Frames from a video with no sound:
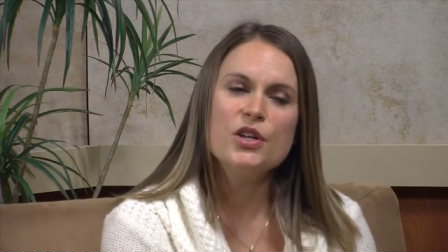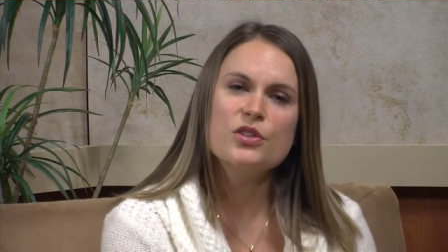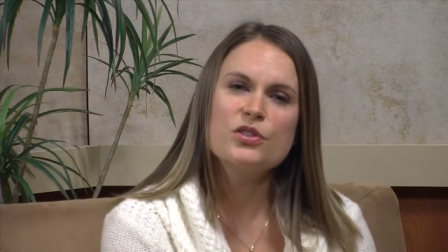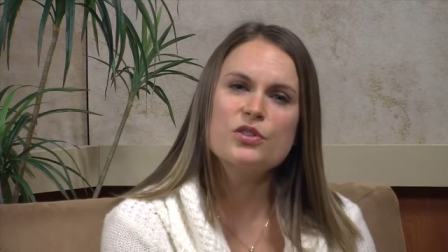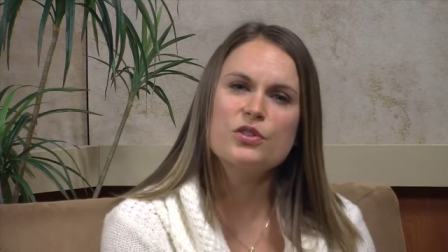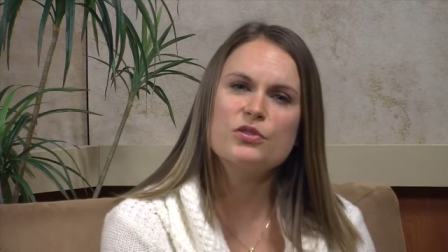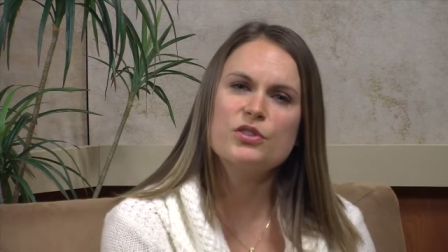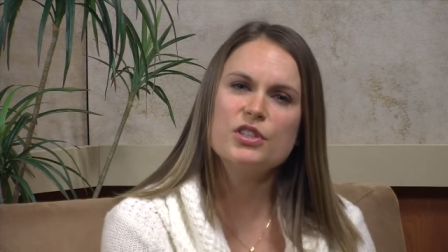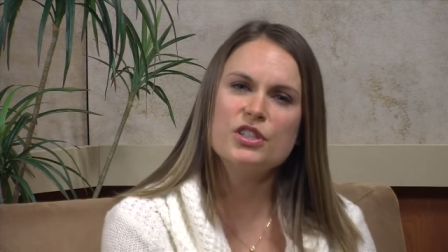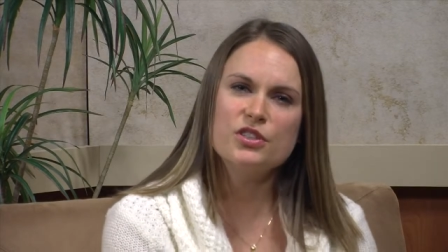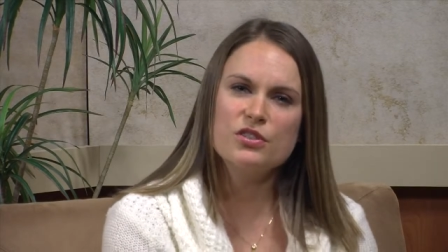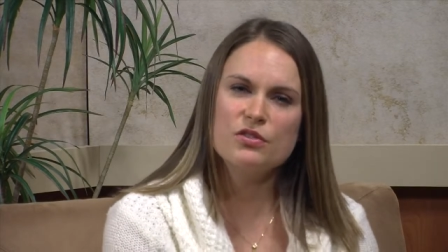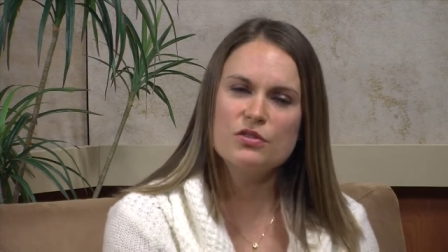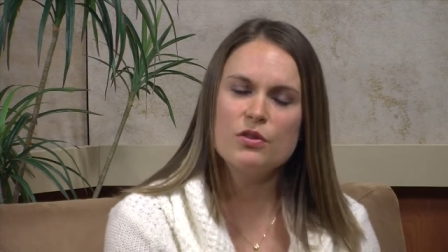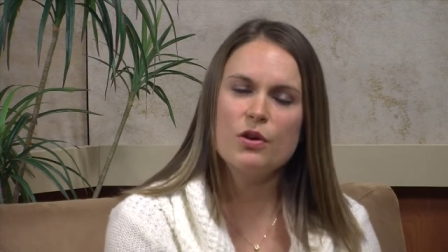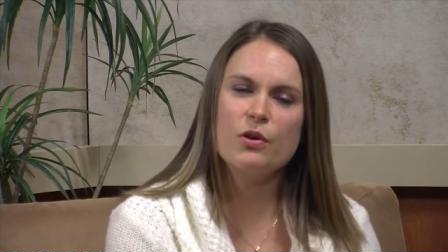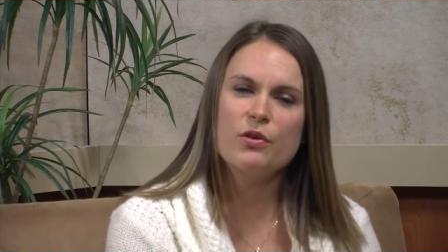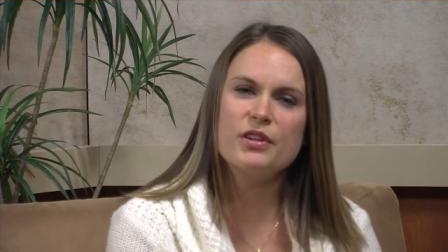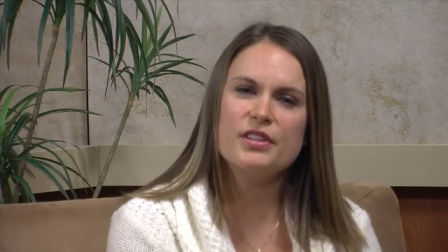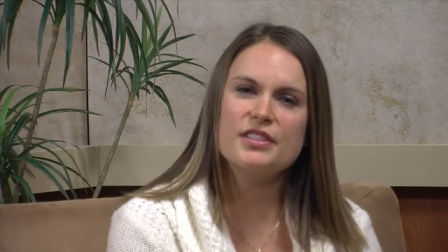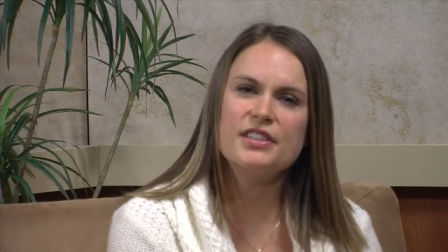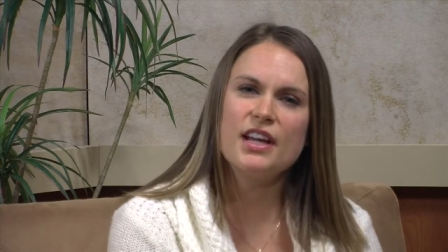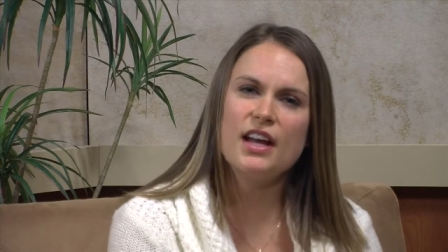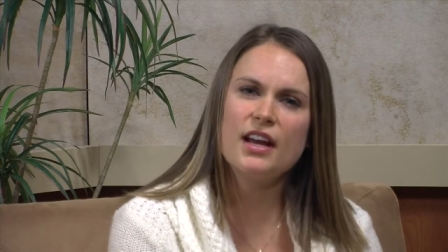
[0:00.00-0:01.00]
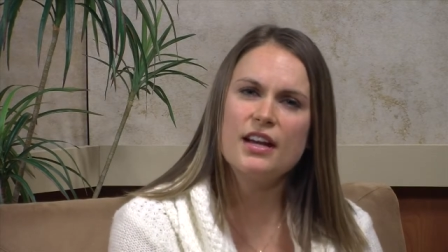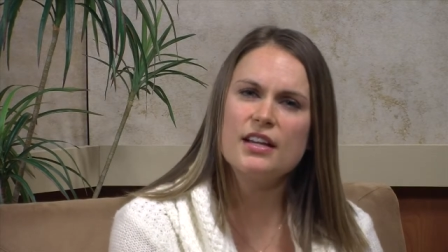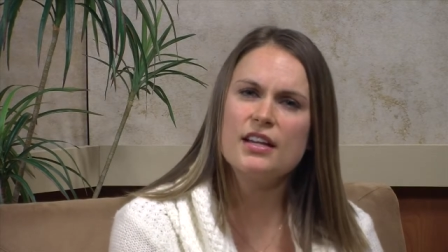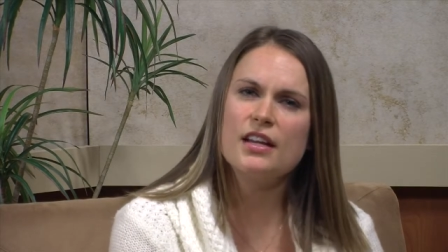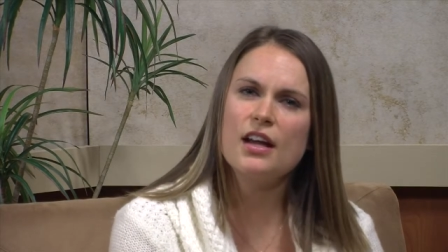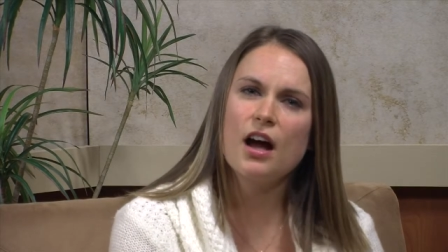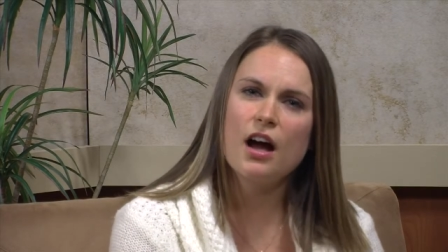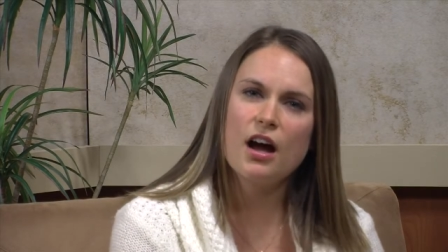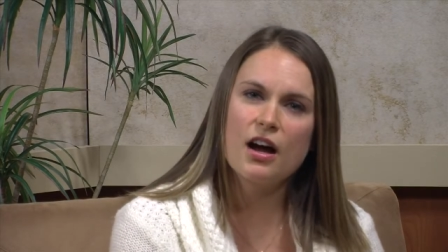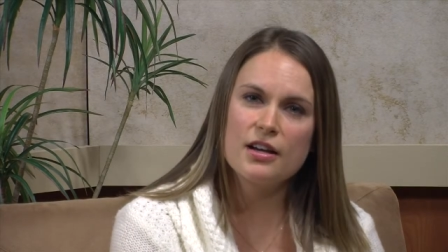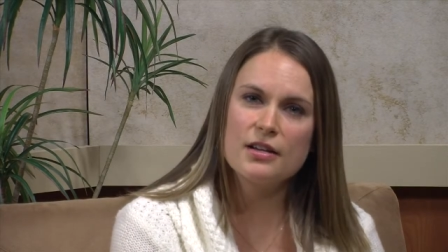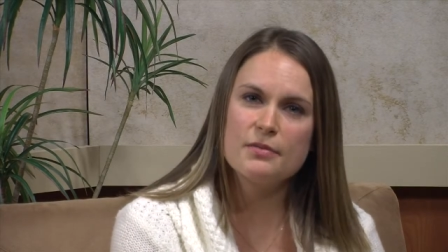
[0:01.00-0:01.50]
So did you notice
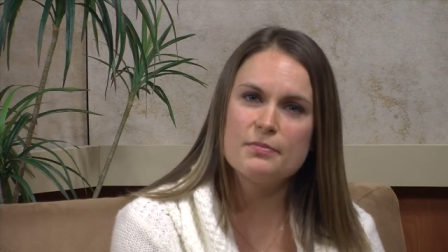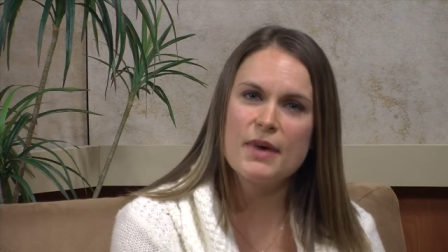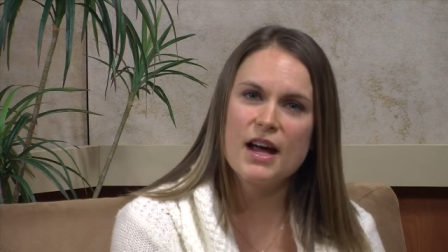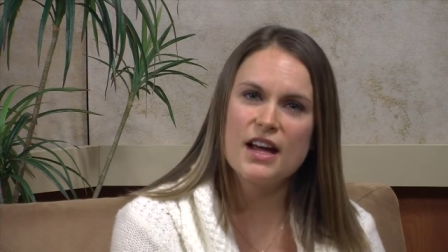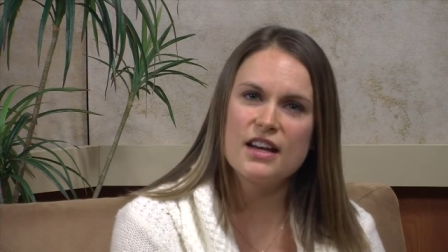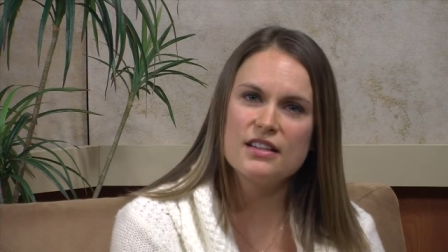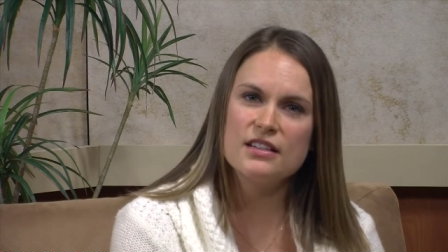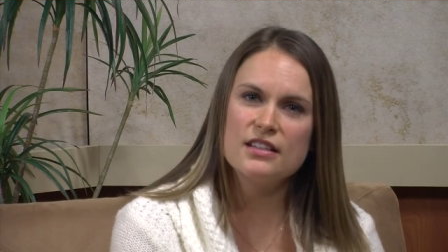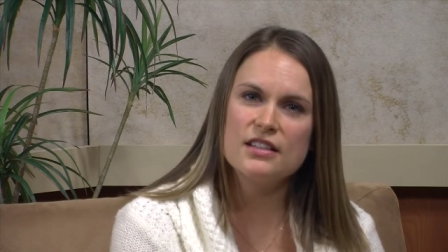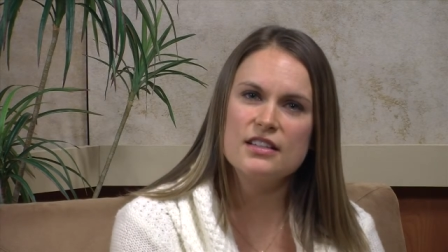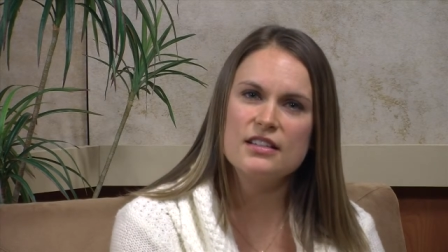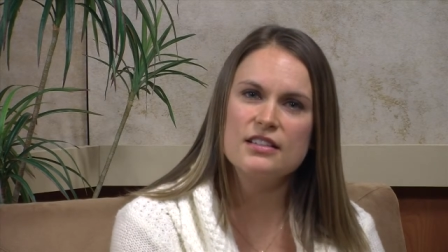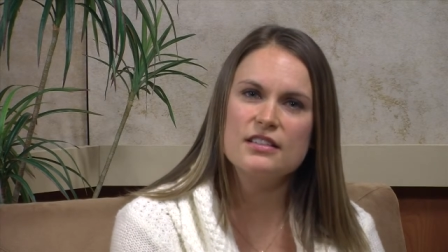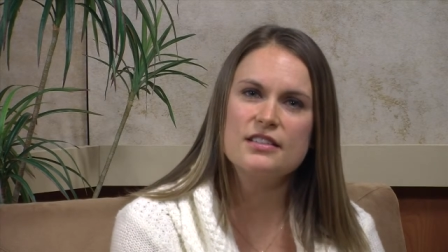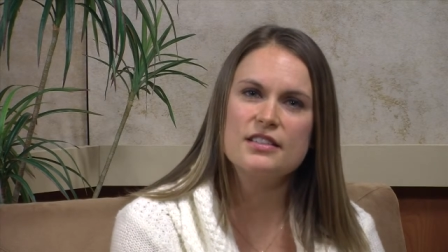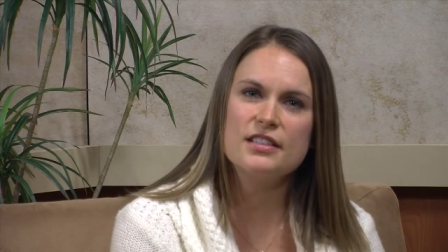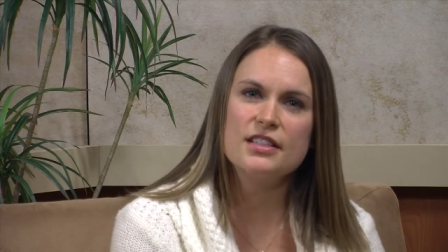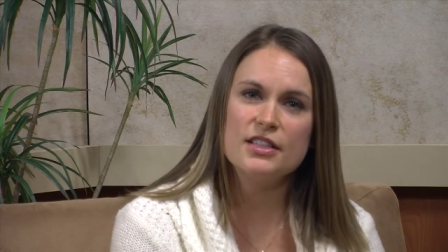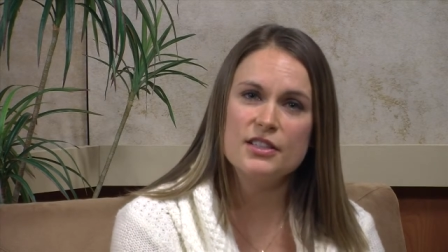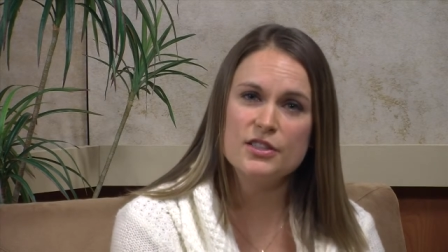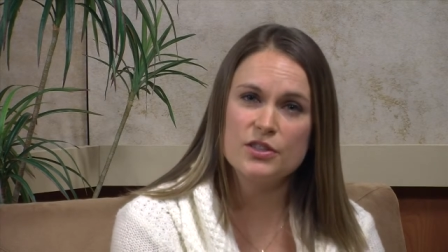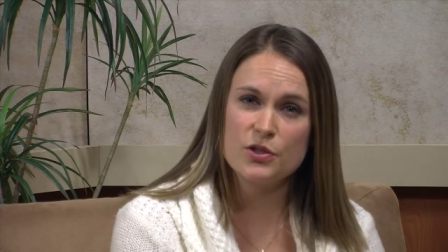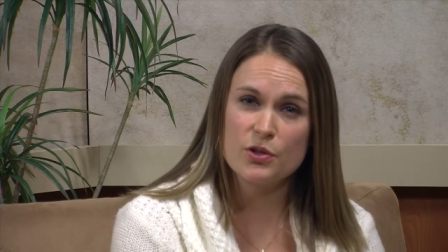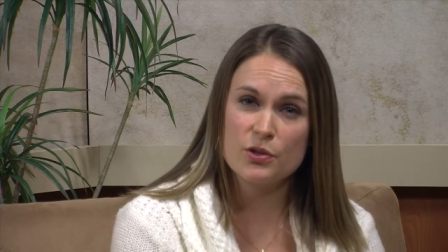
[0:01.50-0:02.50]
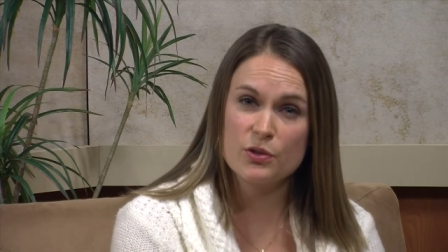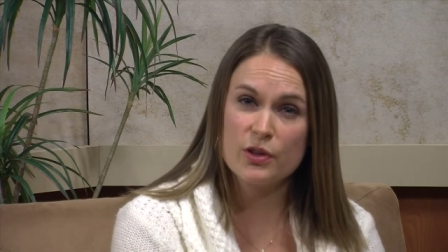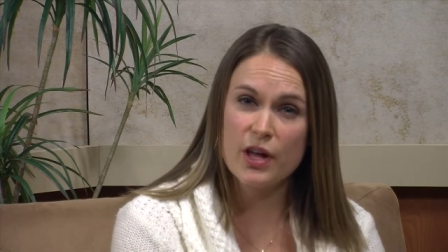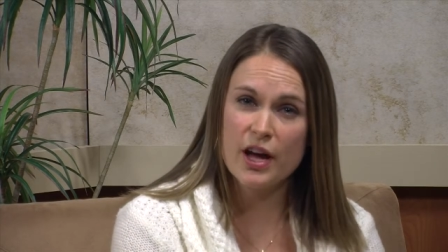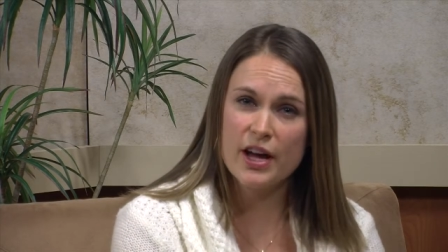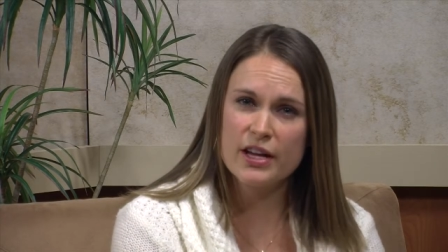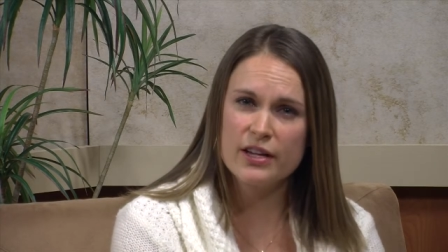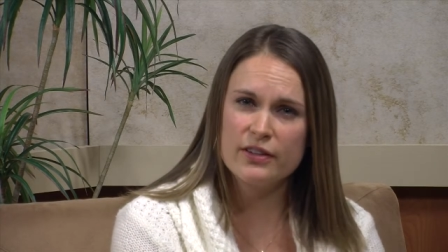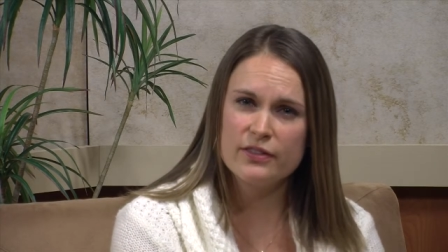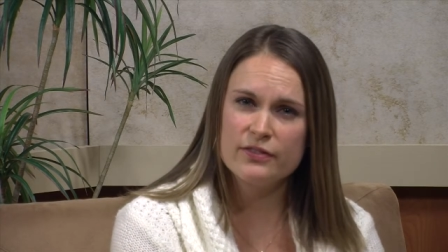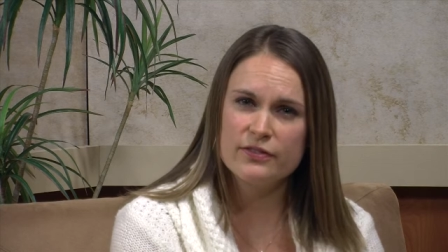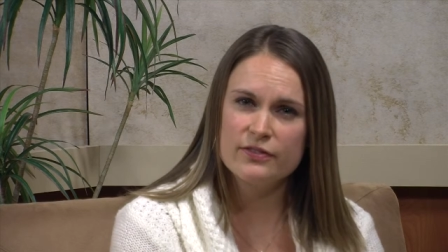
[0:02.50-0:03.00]
any unmet needs in your
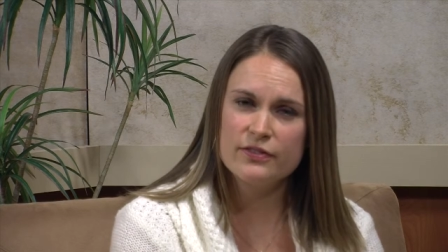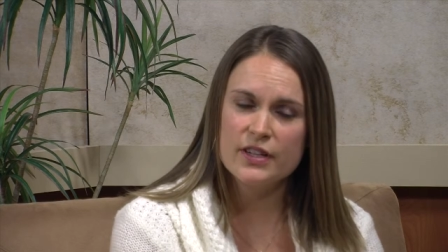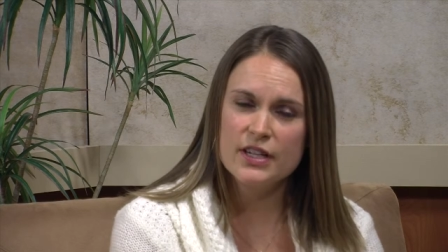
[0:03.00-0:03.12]
life?